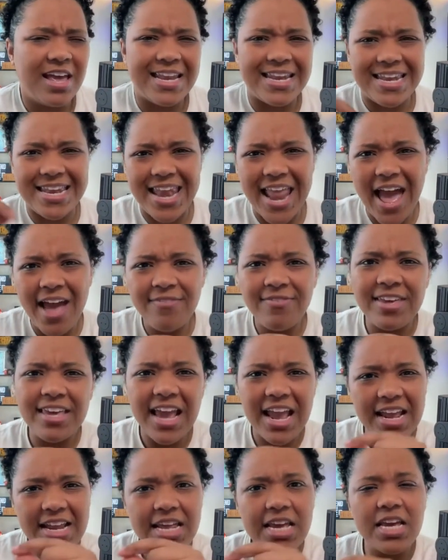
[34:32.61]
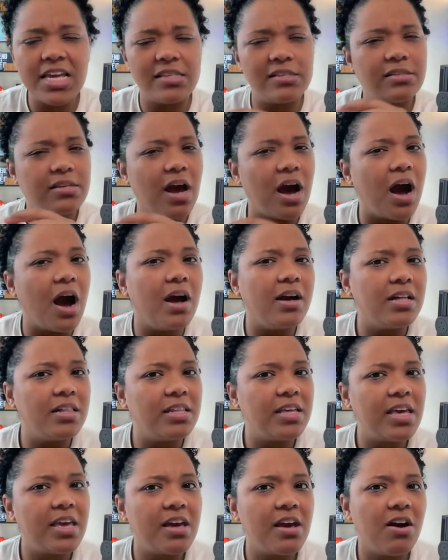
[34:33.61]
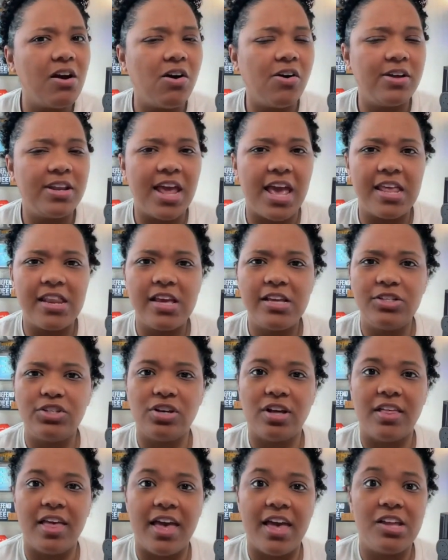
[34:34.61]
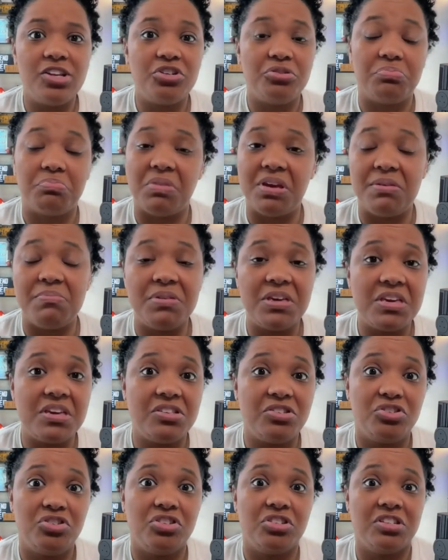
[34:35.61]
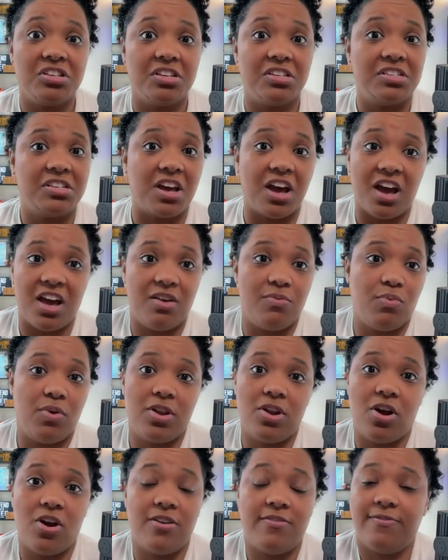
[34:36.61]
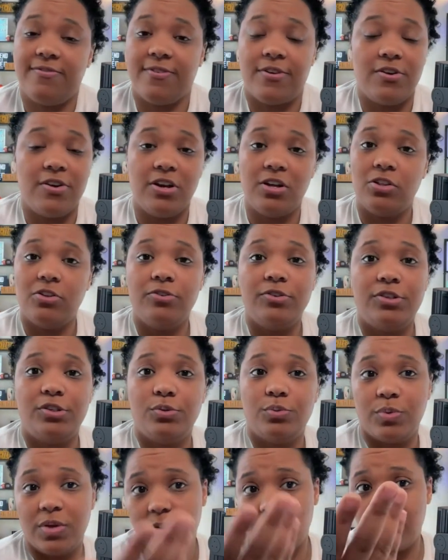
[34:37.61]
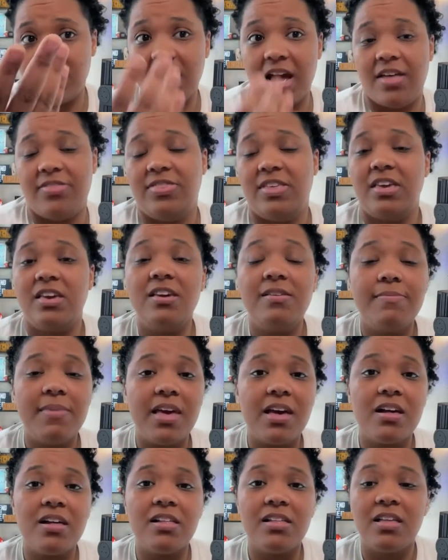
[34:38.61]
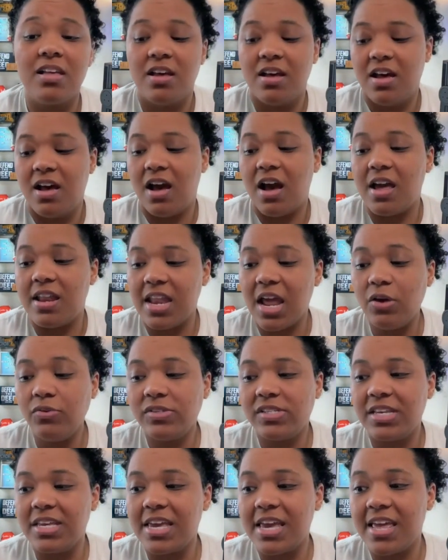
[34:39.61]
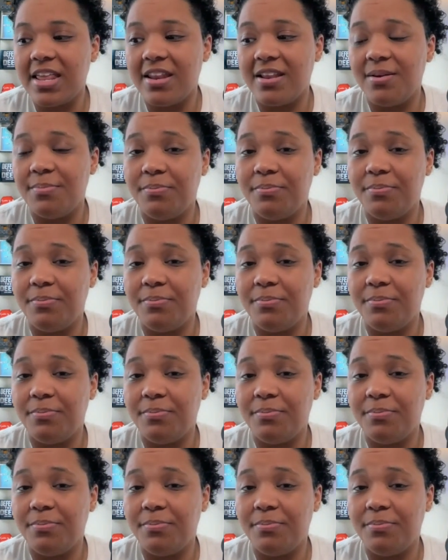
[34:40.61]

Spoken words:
navigating and toggling on NHL Edge, maybe it's just because I went on very close to when we got the email announcing it.